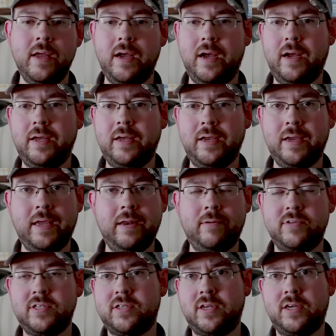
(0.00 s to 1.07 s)
Again, it
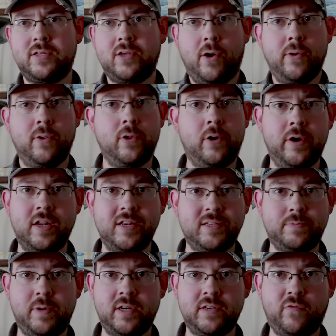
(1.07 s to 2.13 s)
was a total learning
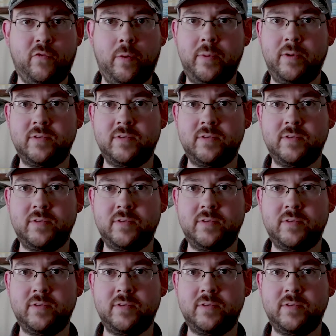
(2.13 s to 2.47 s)
experience for me.